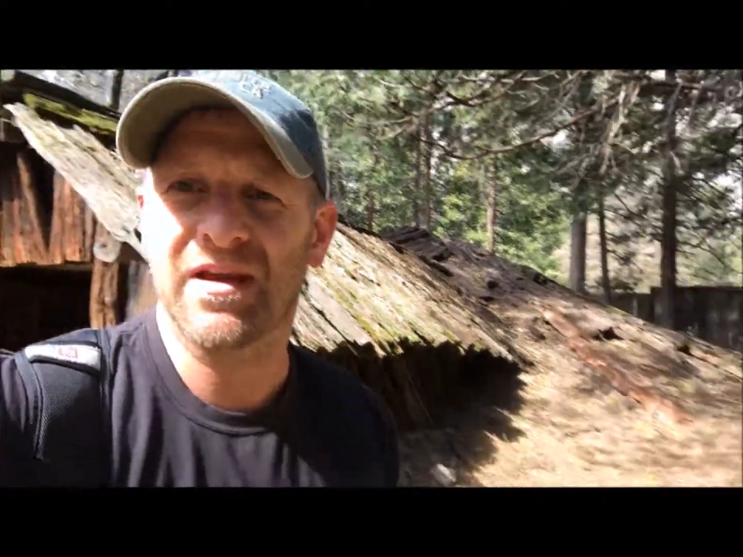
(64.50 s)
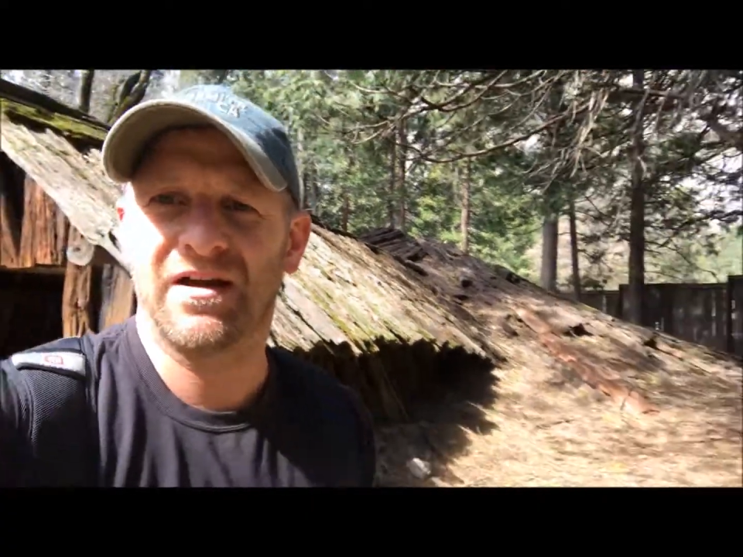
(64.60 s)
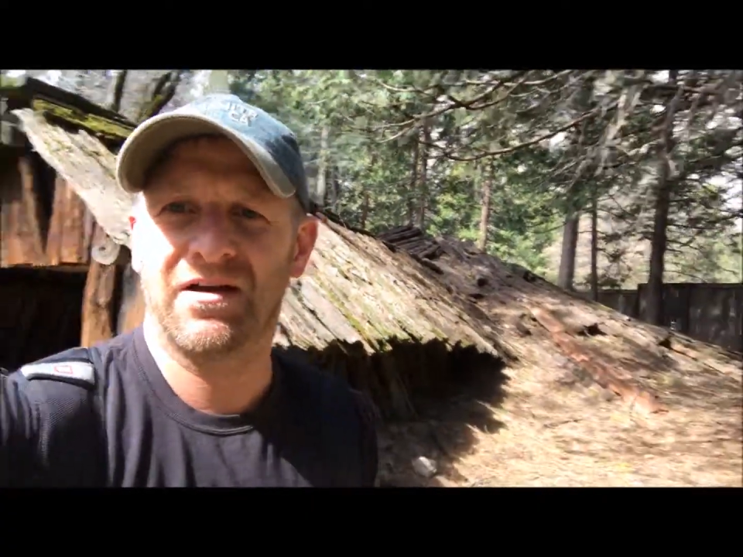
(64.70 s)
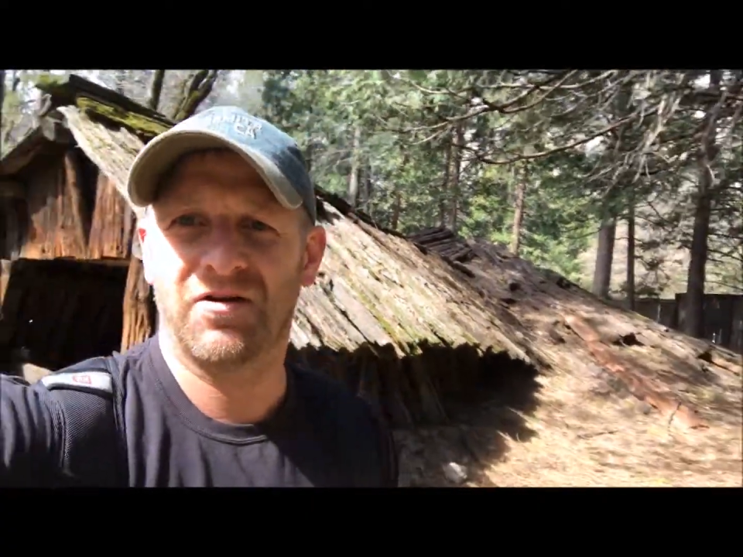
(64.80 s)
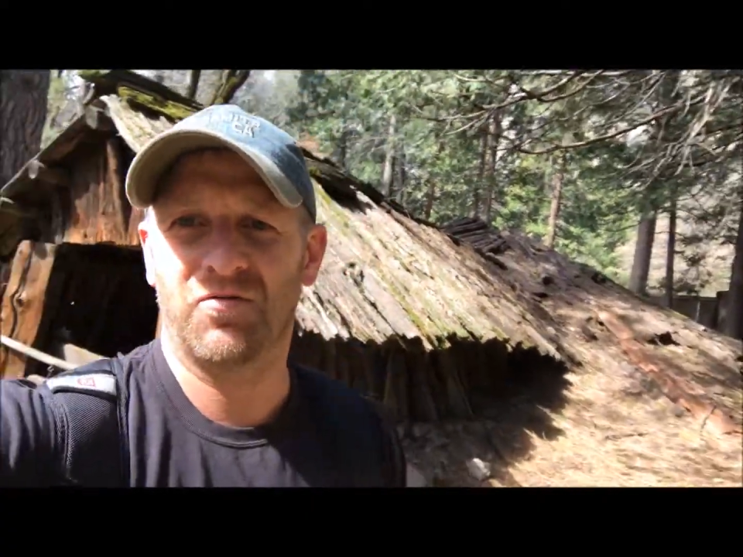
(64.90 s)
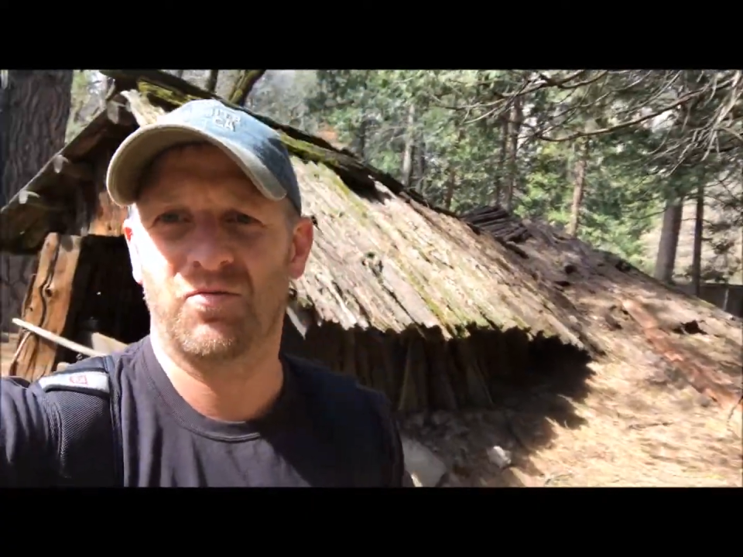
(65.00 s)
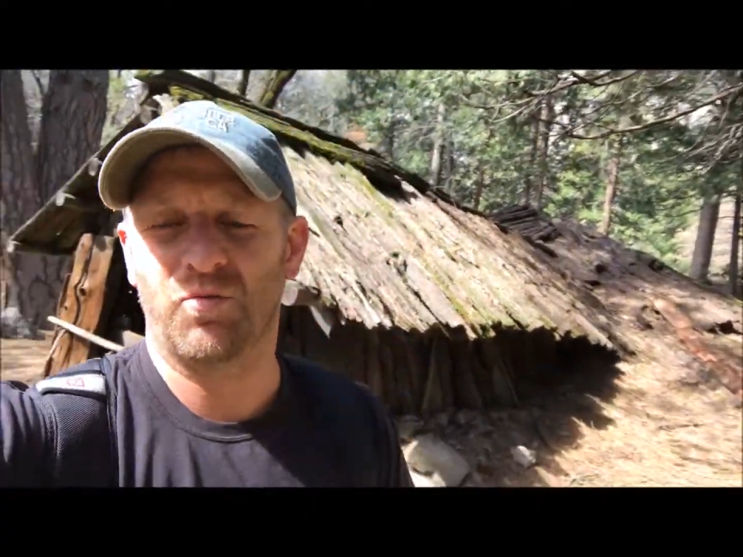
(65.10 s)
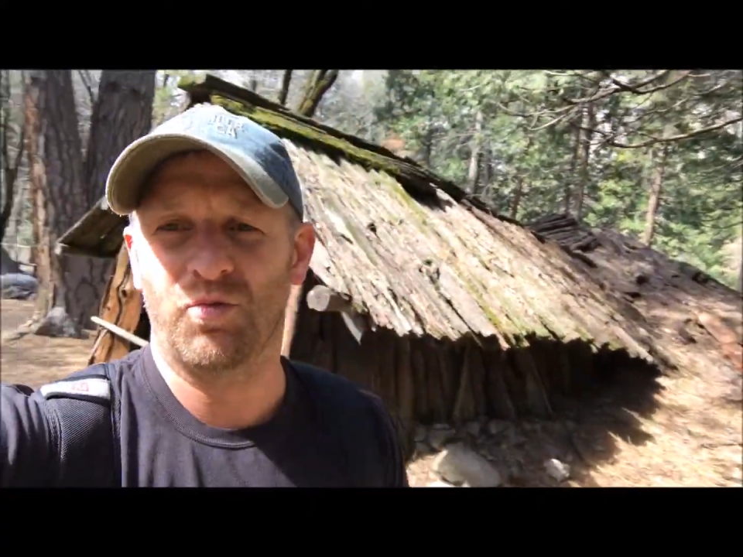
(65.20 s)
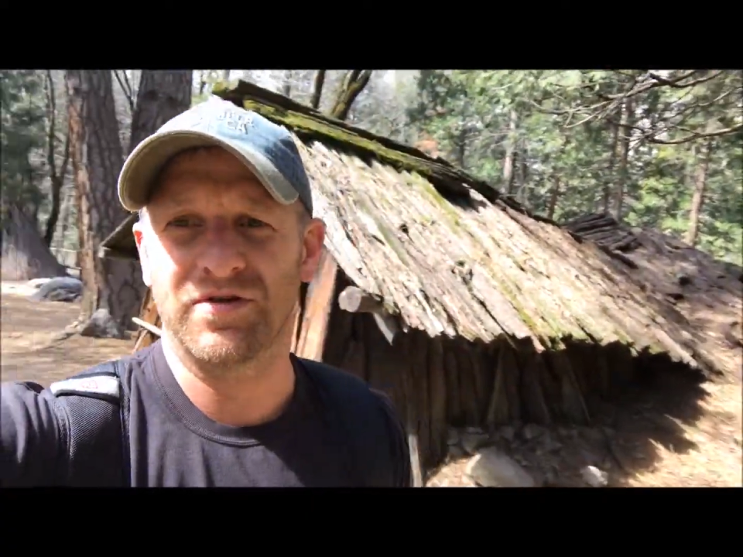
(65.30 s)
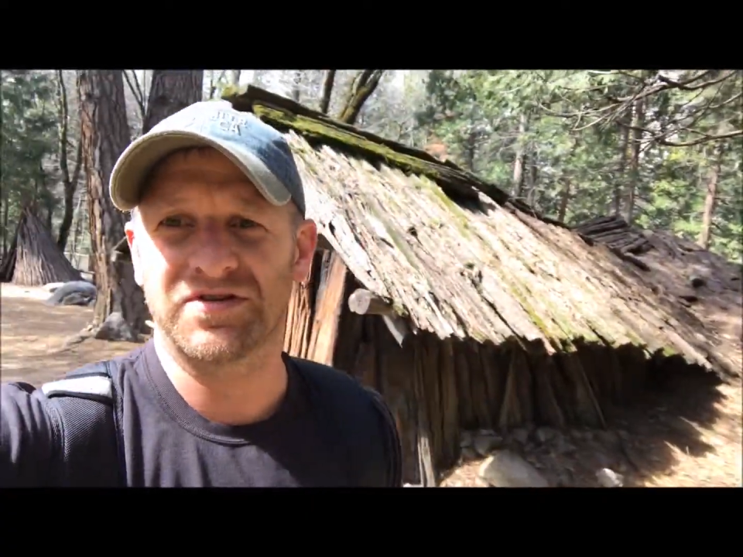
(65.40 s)

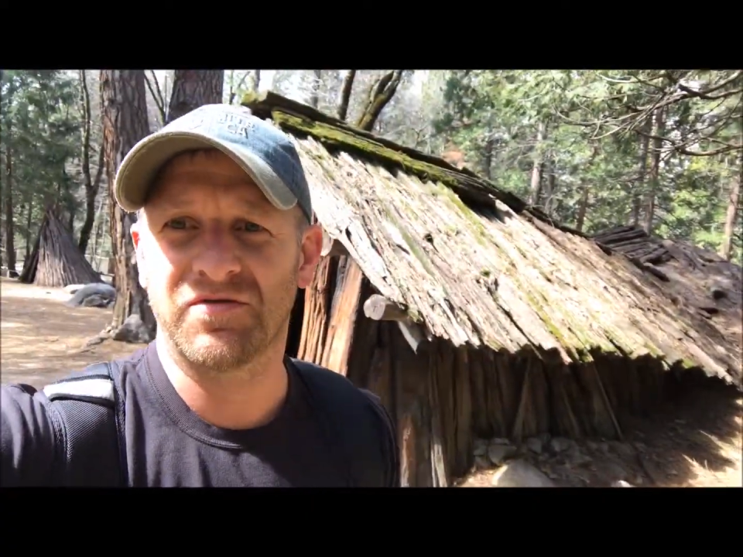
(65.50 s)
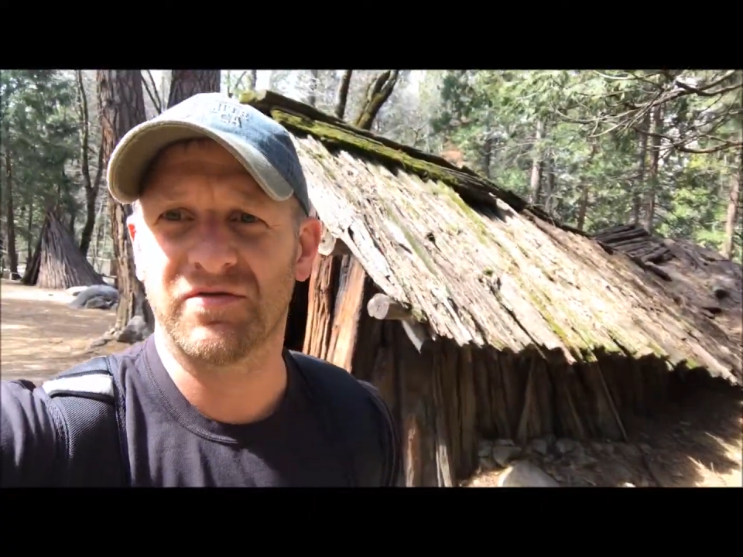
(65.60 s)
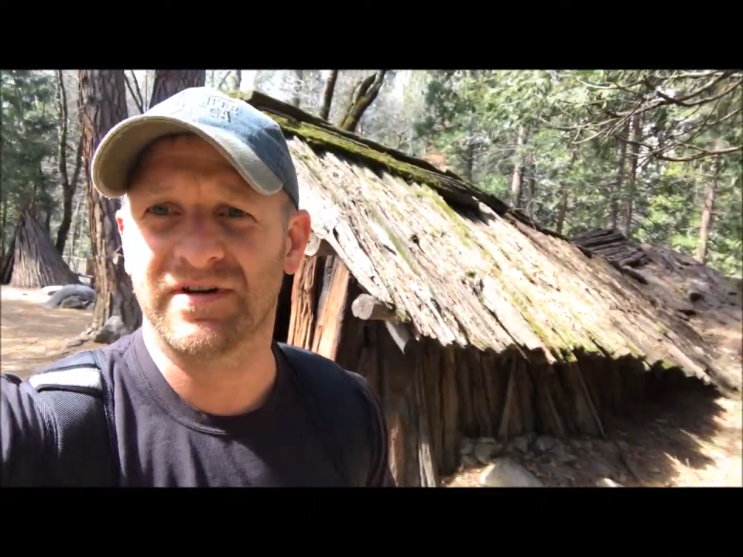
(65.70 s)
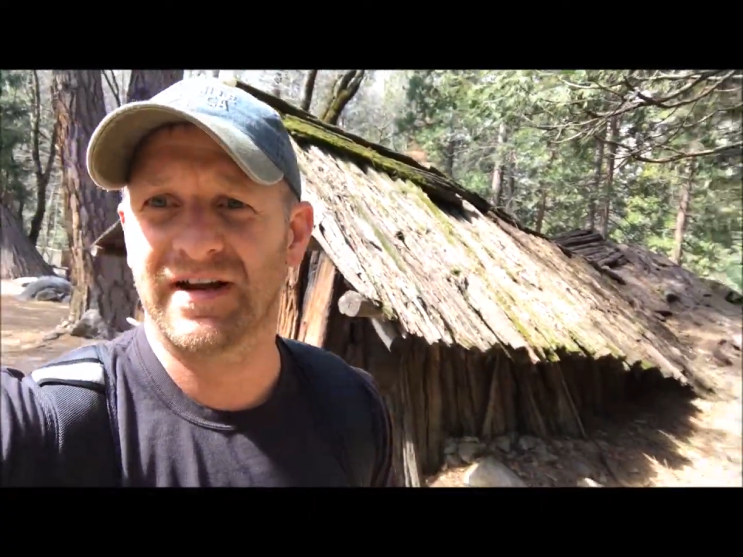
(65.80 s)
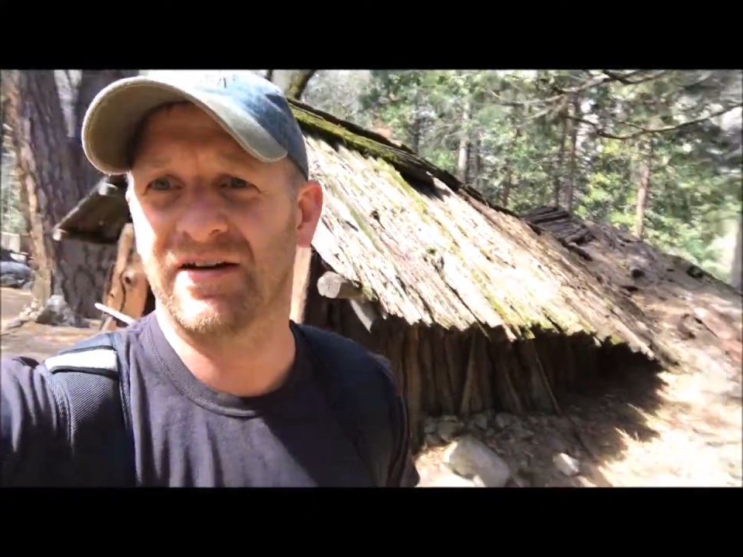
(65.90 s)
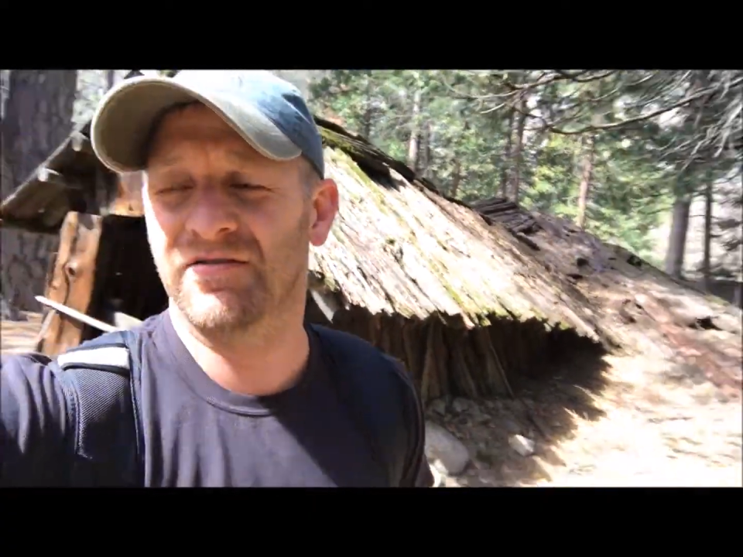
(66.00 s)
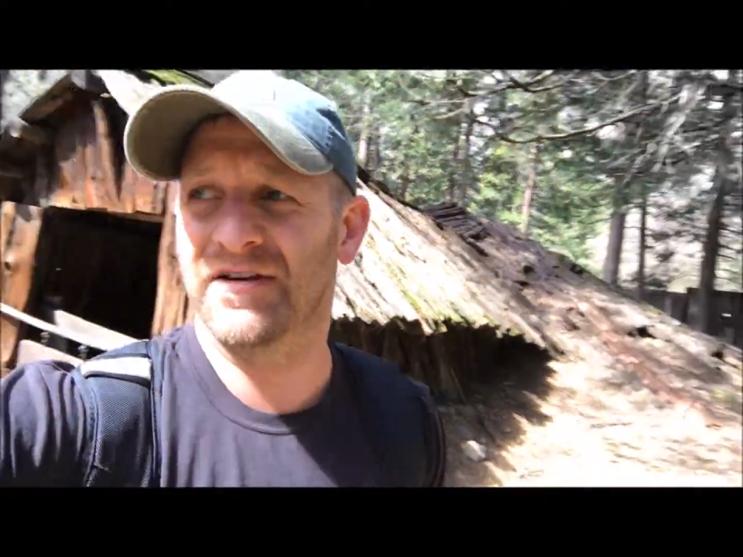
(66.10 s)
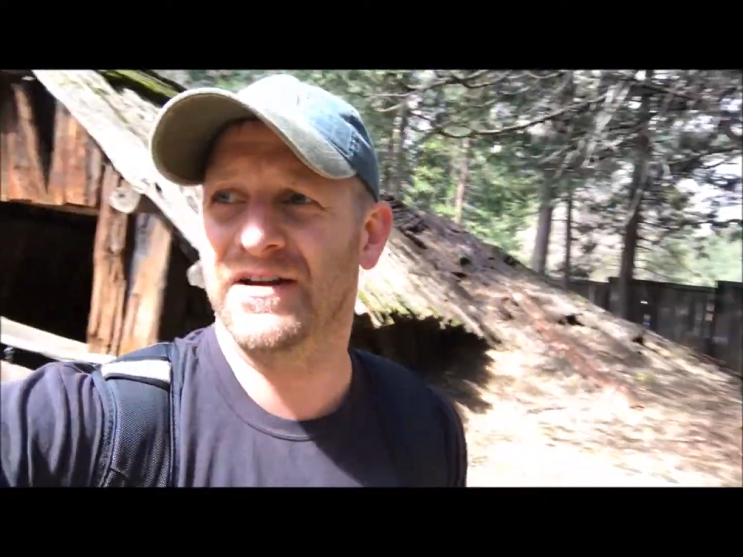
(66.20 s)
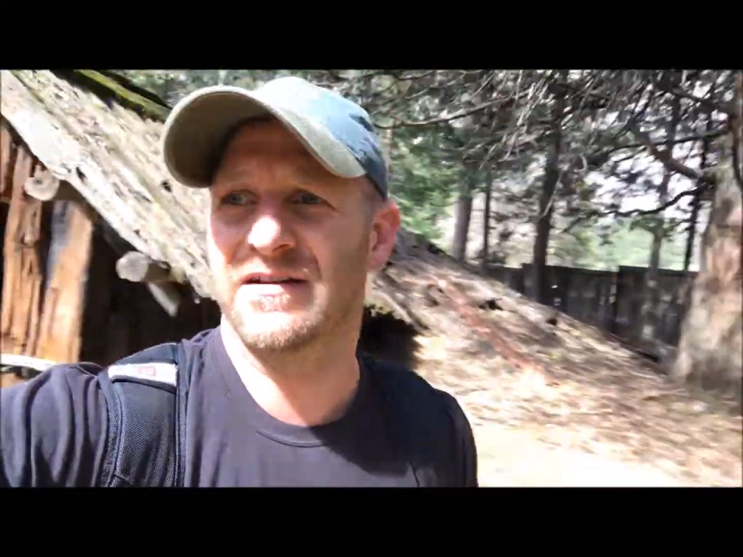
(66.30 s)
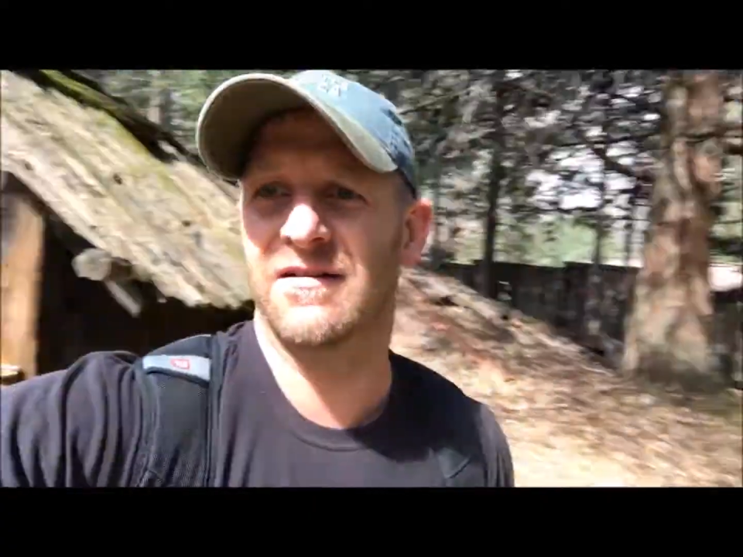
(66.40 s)
was torn
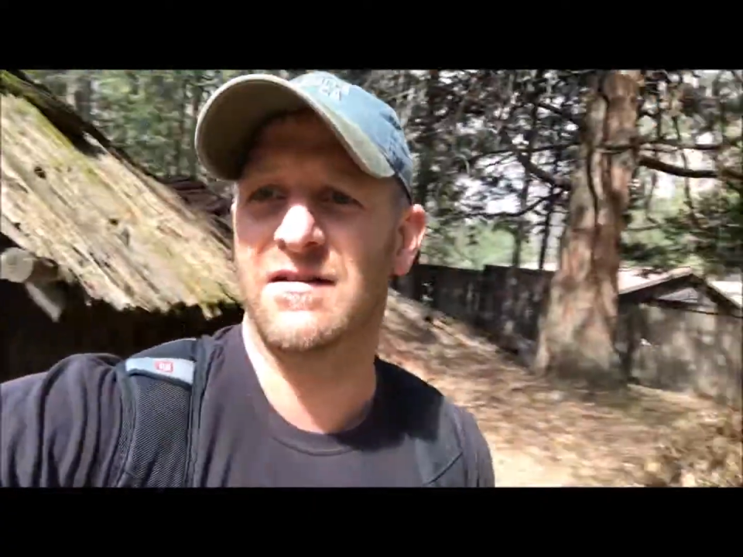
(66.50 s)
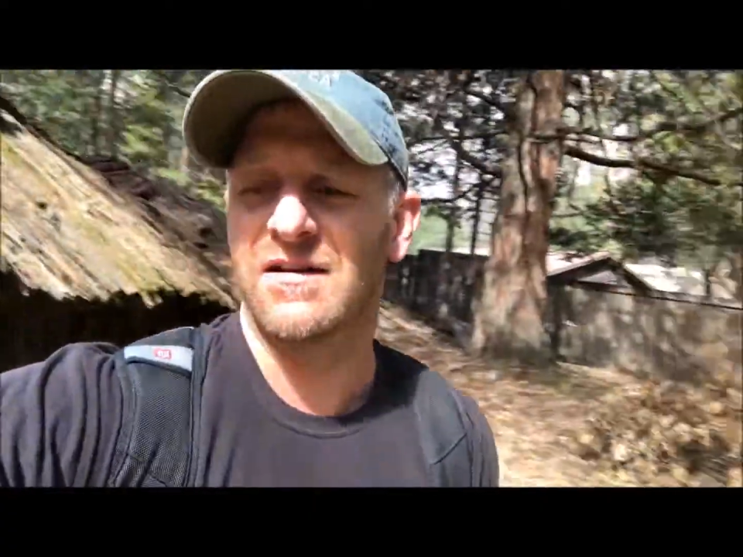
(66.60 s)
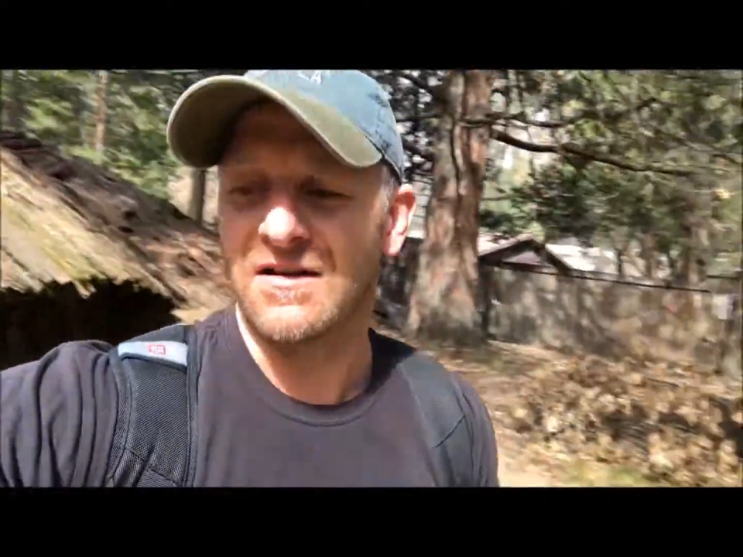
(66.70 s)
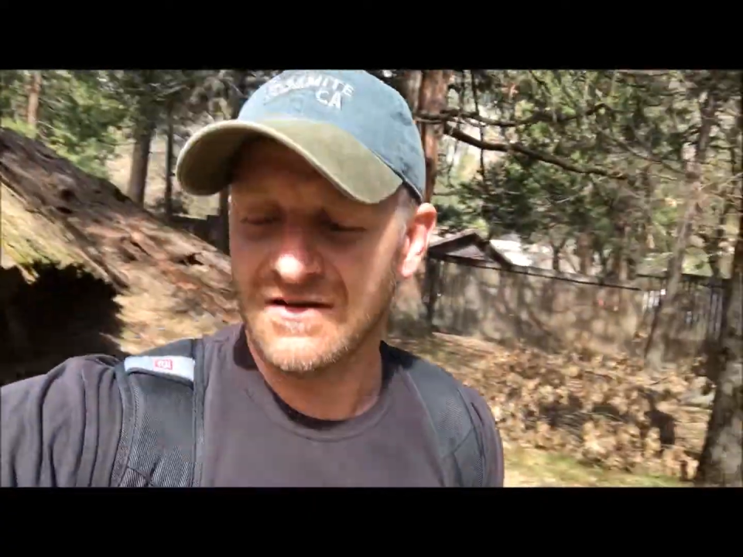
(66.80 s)
down in